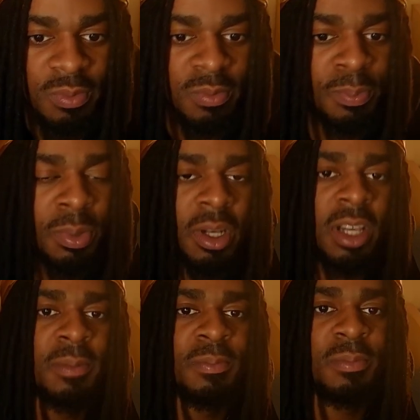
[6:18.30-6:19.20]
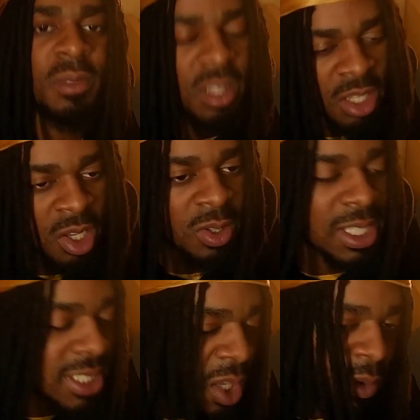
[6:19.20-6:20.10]
put up, you know,
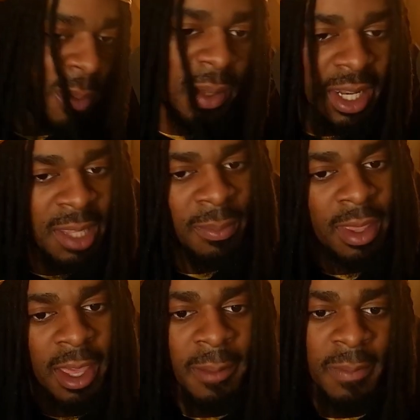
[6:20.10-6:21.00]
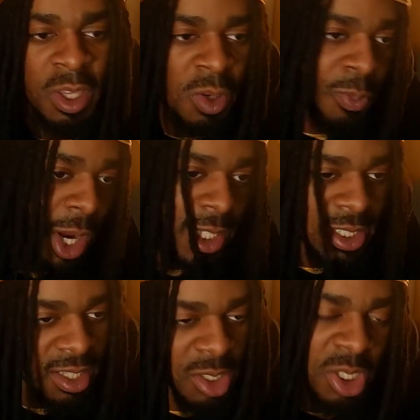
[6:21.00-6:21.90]
let's say you want to be in the NBA and you
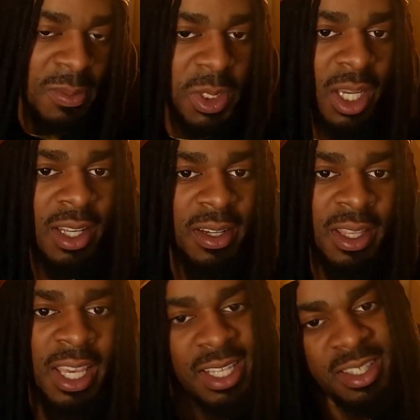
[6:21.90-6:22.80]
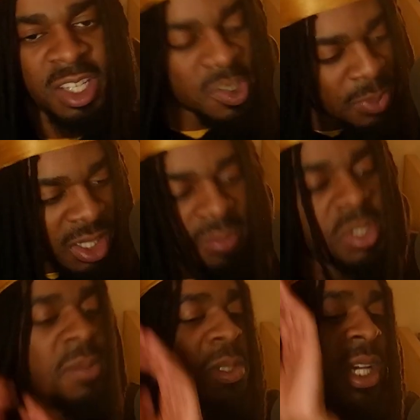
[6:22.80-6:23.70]
practicing your jump shot. You just putting them
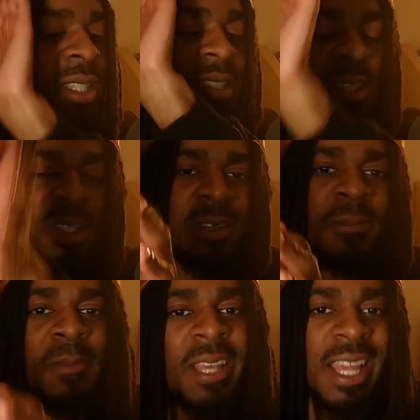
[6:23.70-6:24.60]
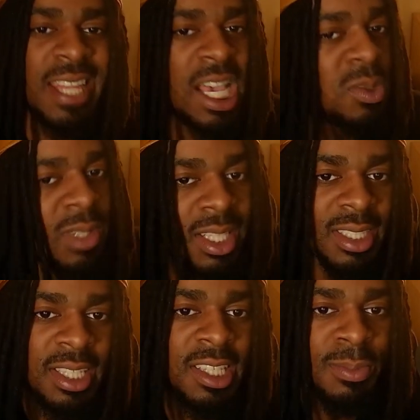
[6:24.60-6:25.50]
jump shots in the gym. That's what this
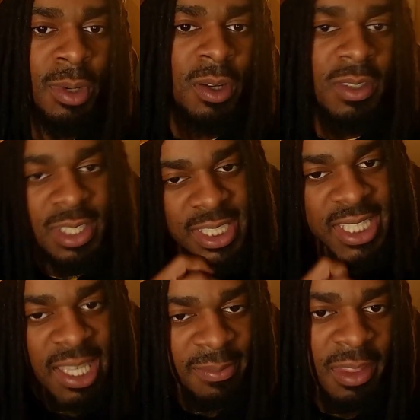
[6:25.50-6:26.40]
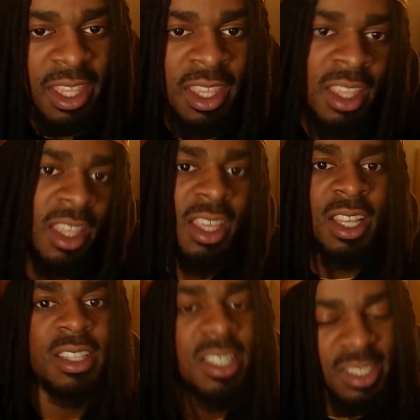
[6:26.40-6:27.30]
is, bro. It's the same thing.
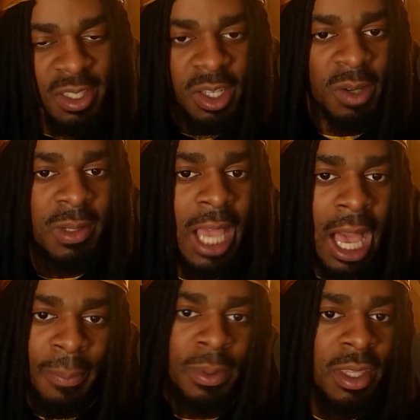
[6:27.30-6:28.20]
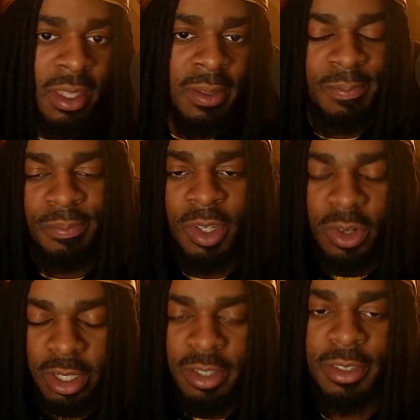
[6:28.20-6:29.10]
Just, you know, copy the
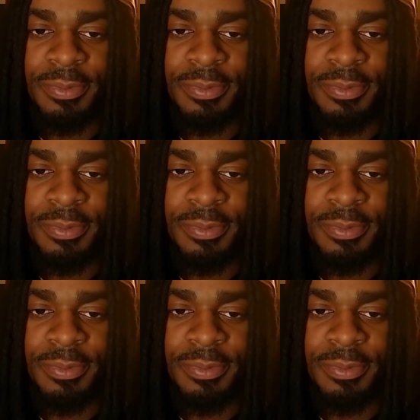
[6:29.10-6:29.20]
greats.